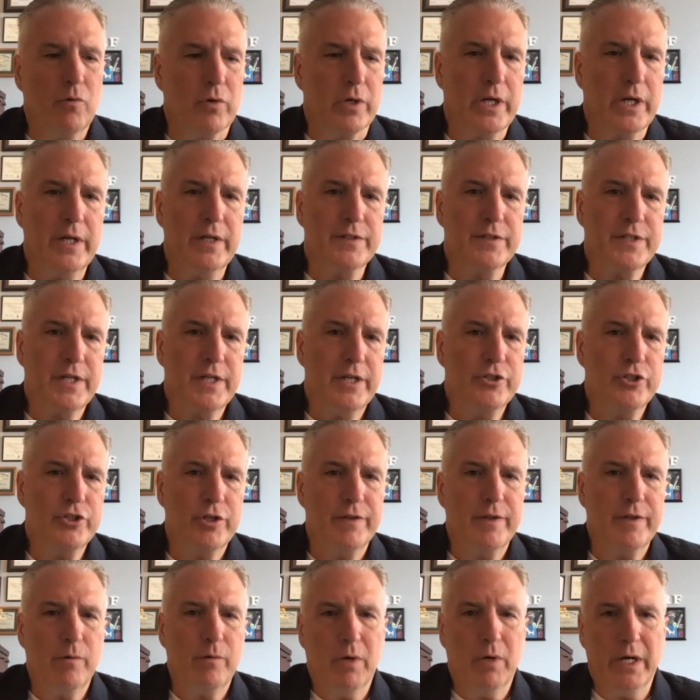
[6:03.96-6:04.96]

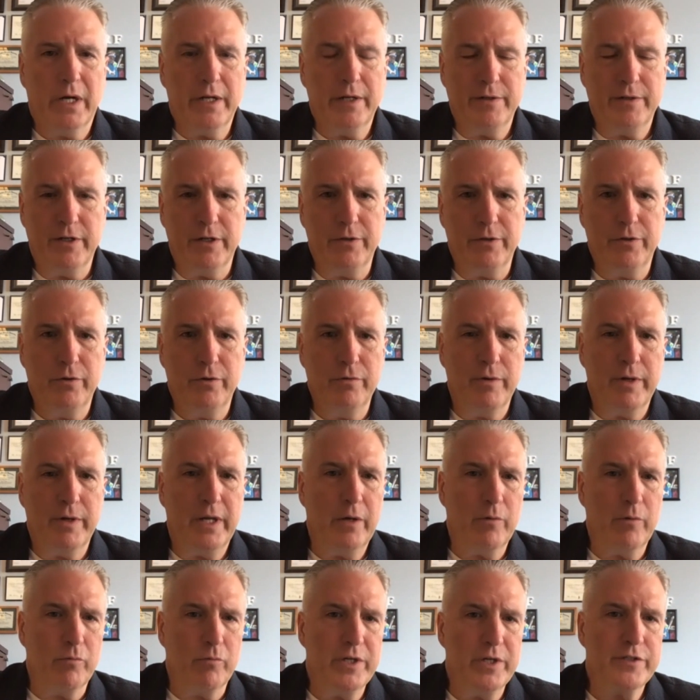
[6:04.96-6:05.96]
organization that wanted to do
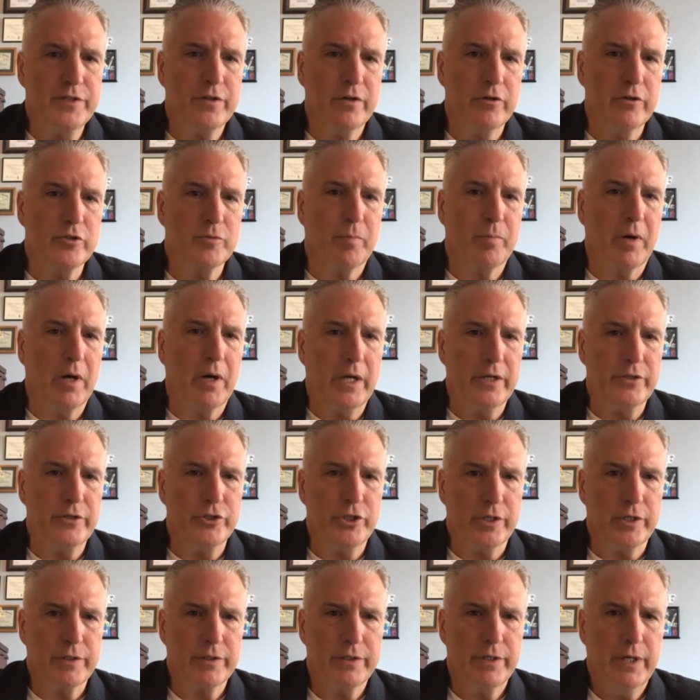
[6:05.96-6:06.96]
a research
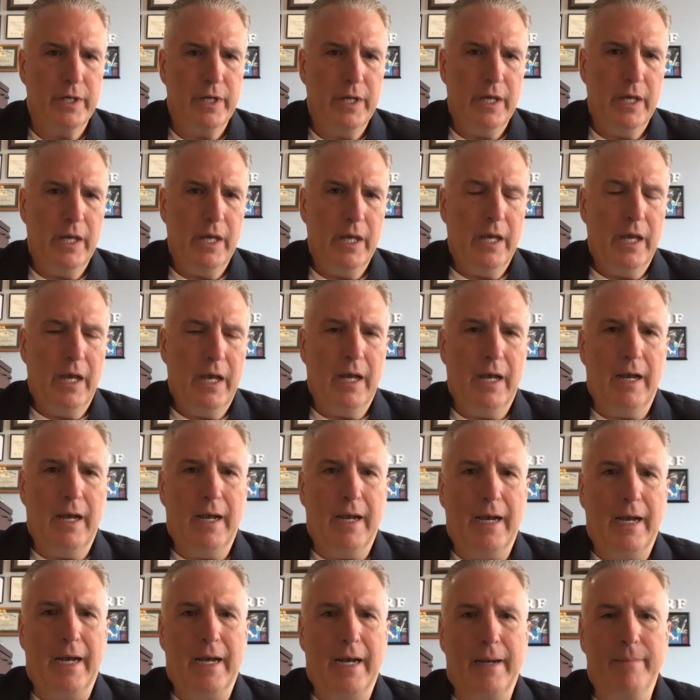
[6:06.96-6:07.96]
project
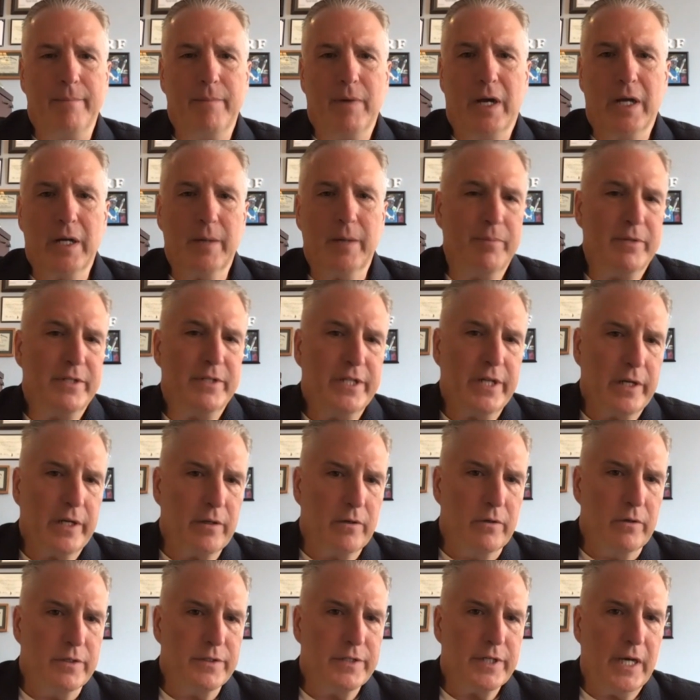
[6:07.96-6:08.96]
on a
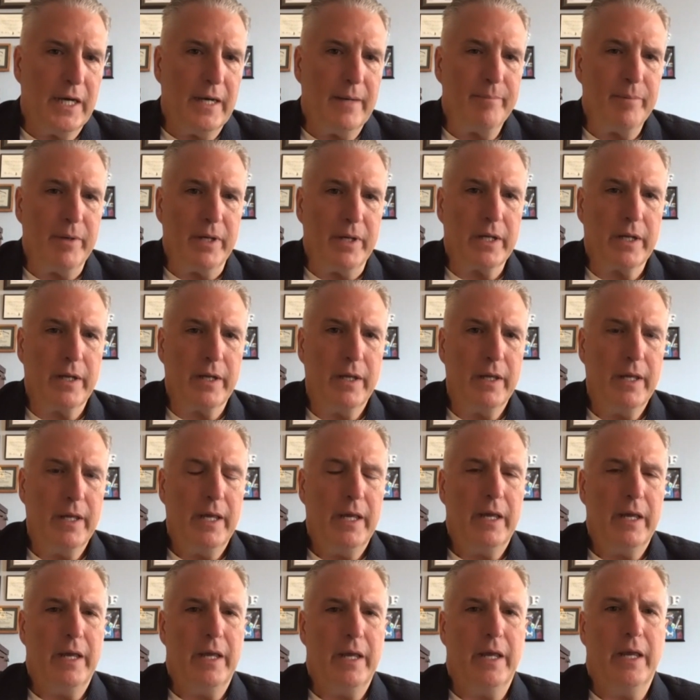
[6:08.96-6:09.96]
particular topic.
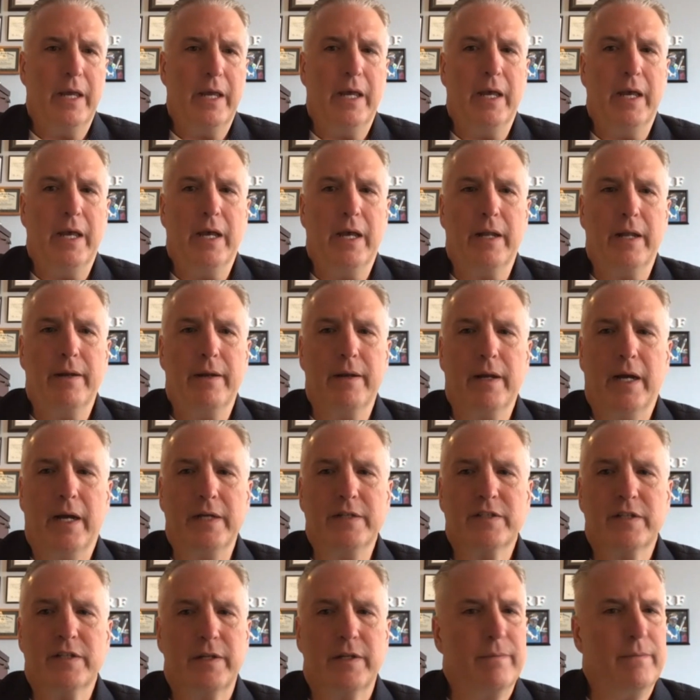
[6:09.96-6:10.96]
And
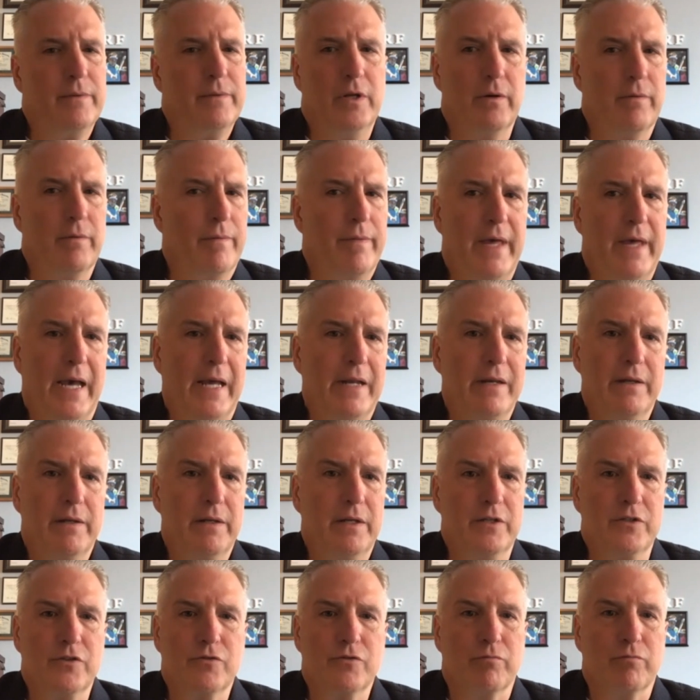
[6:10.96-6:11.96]
I said, you know, that
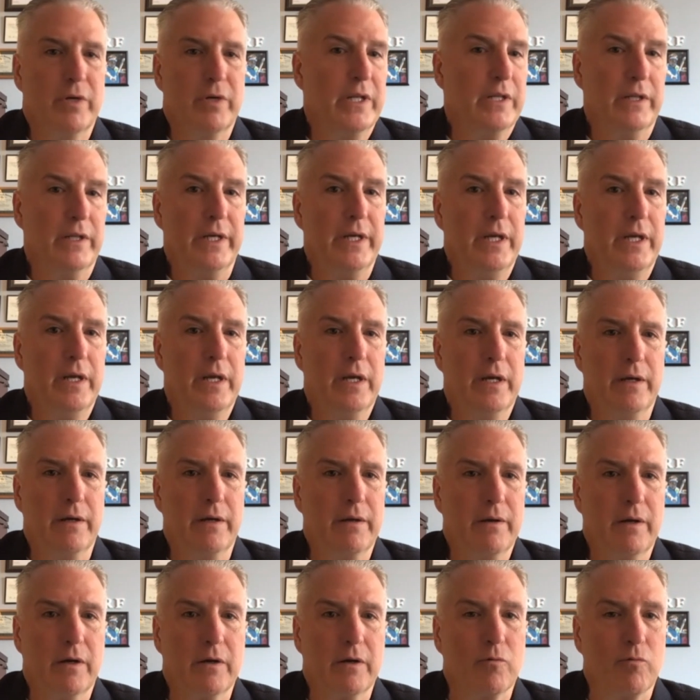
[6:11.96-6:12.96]
is really
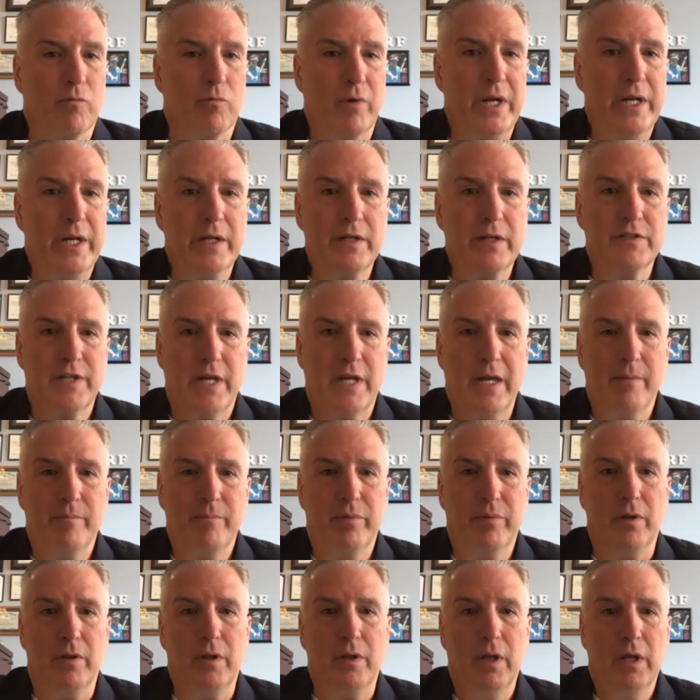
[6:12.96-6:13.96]
a great
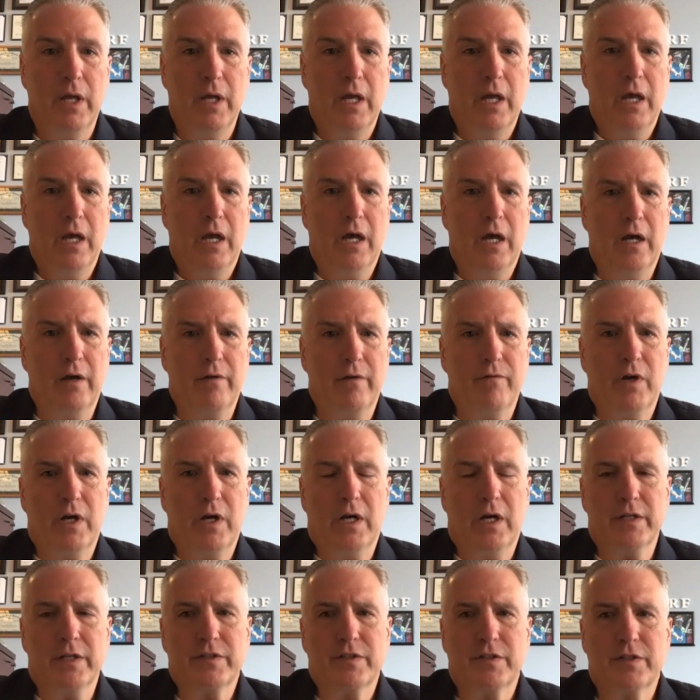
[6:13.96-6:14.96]
example of
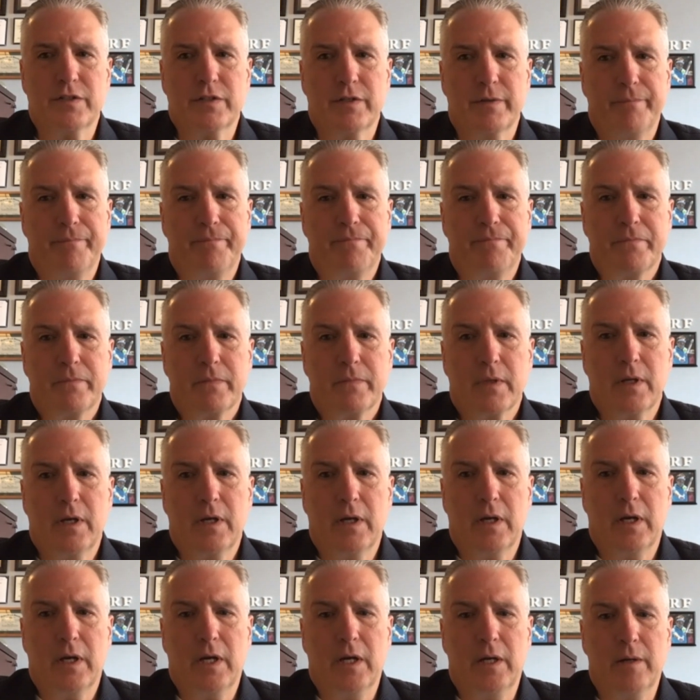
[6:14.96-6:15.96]
us
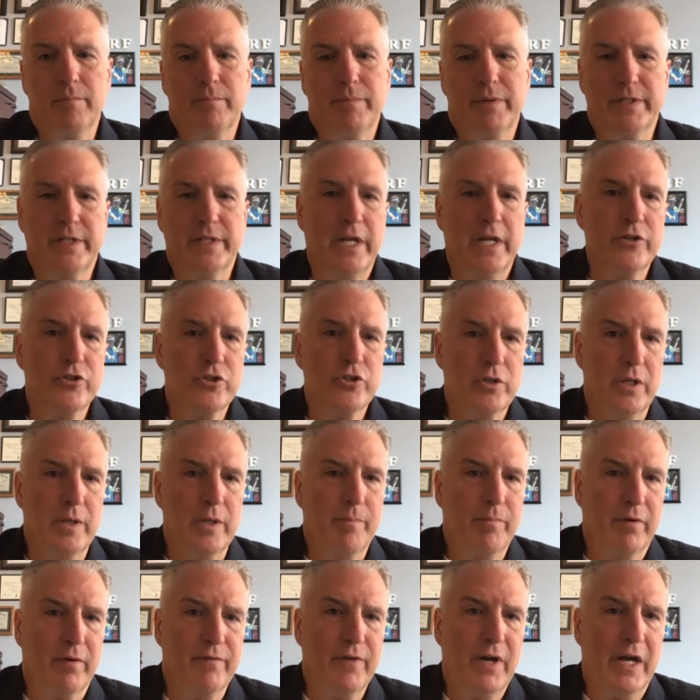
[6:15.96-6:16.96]

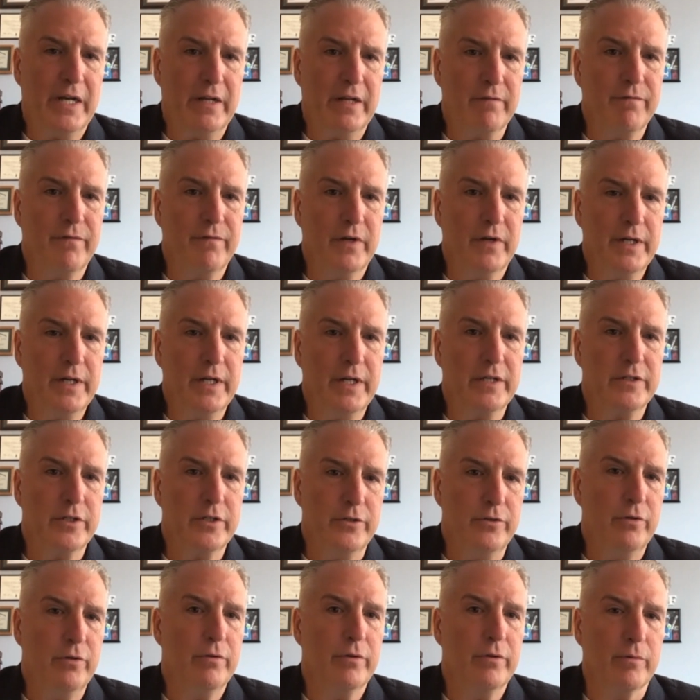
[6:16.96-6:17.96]
potentially providing funding
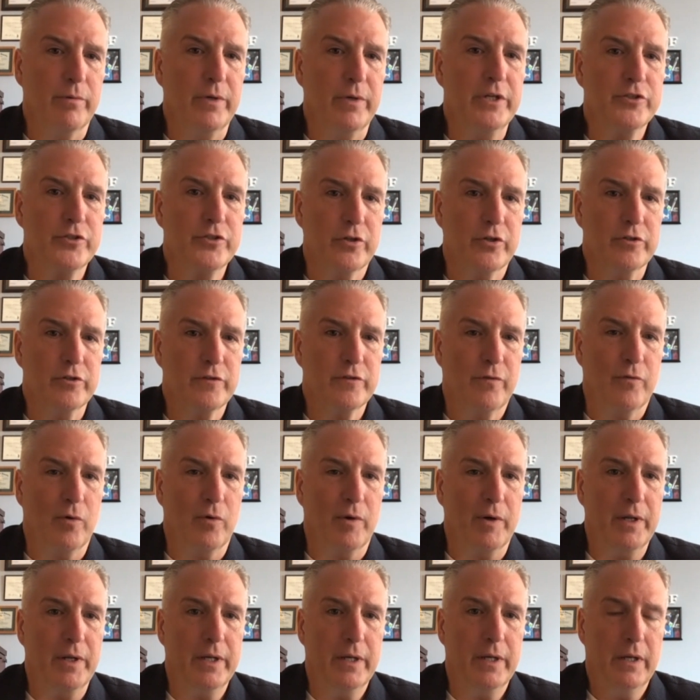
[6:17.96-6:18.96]
to do the research
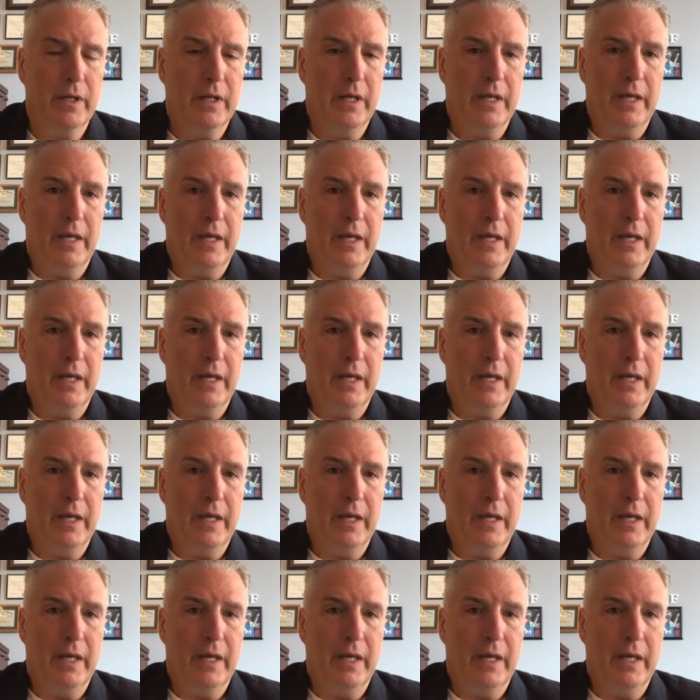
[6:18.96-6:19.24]
for it,